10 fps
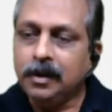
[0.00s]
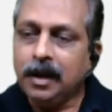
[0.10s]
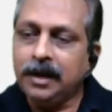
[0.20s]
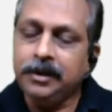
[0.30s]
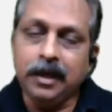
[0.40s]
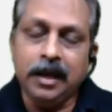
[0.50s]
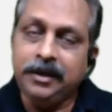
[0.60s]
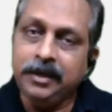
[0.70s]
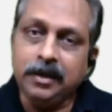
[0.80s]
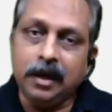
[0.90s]
And
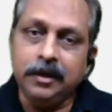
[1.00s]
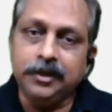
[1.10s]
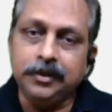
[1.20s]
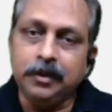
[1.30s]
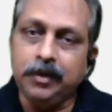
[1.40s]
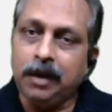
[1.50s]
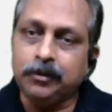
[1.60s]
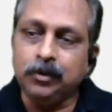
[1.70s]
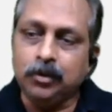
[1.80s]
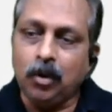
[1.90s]
any conditional, we have
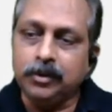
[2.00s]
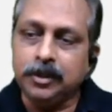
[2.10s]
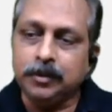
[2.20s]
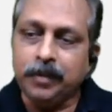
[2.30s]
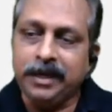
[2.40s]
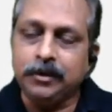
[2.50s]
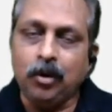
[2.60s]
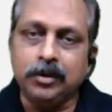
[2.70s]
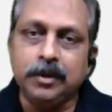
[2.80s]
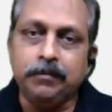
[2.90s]
two clauses, main
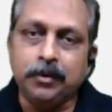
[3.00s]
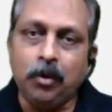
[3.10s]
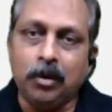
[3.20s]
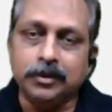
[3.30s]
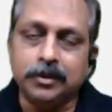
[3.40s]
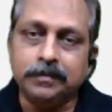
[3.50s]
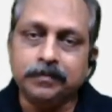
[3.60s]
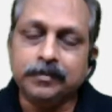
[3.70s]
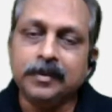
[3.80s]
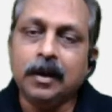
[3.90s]
clause, if clause.
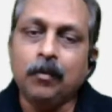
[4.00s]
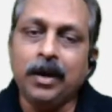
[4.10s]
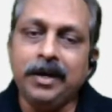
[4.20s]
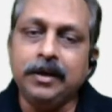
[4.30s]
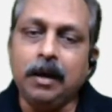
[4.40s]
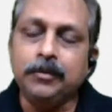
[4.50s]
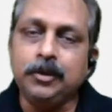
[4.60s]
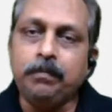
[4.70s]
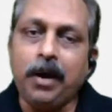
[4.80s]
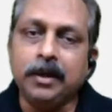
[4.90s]
When it comes to
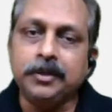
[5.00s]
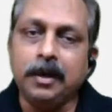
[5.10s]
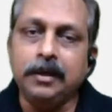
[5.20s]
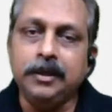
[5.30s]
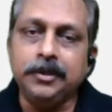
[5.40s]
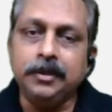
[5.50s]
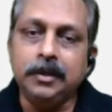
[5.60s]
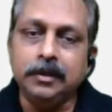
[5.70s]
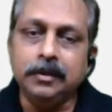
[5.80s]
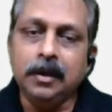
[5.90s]
past
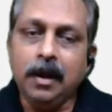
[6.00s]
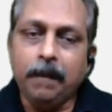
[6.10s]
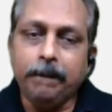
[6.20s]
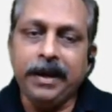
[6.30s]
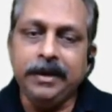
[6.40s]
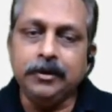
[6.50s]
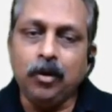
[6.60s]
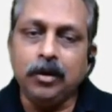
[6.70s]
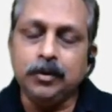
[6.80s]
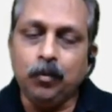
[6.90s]
conditional, main
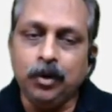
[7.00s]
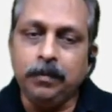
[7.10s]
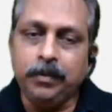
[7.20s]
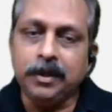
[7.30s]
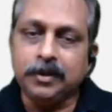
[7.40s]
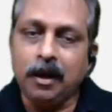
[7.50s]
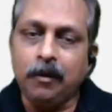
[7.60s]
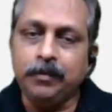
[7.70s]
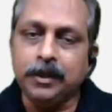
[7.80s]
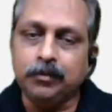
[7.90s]
clause would plus
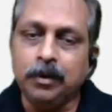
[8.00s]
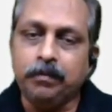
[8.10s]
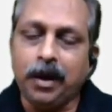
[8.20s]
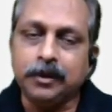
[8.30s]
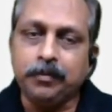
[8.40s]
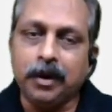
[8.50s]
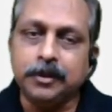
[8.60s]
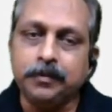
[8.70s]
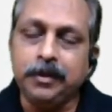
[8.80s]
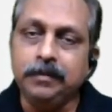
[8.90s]
have plus verb past
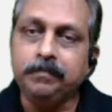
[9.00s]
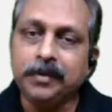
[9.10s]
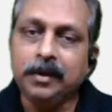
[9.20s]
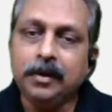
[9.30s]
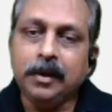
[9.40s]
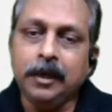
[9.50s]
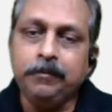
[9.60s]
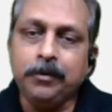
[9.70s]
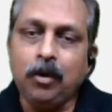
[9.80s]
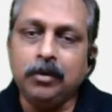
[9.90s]
participle.
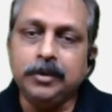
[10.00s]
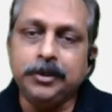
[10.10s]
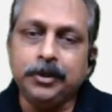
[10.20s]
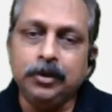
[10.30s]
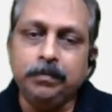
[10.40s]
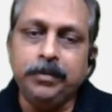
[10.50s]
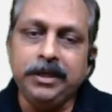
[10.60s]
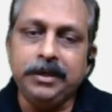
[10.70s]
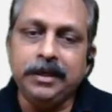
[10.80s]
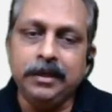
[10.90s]
If clause should be
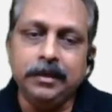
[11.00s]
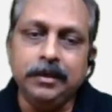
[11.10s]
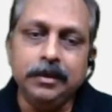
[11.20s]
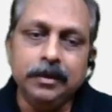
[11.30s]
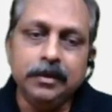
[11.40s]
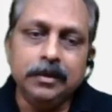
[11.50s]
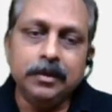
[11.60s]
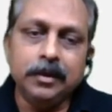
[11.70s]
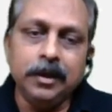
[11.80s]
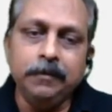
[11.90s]
in,
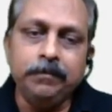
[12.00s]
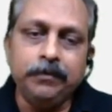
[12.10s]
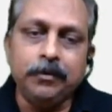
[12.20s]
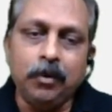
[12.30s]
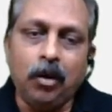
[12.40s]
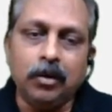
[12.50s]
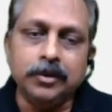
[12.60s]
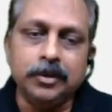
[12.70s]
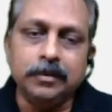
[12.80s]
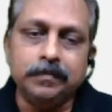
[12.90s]
if clause